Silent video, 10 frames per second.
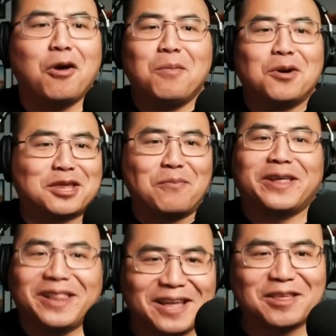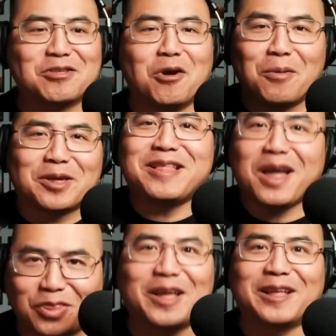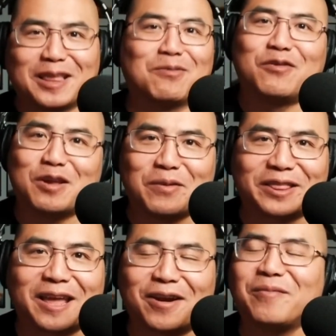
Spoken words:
Almost completely. There's almost nothing in this movie about that, right?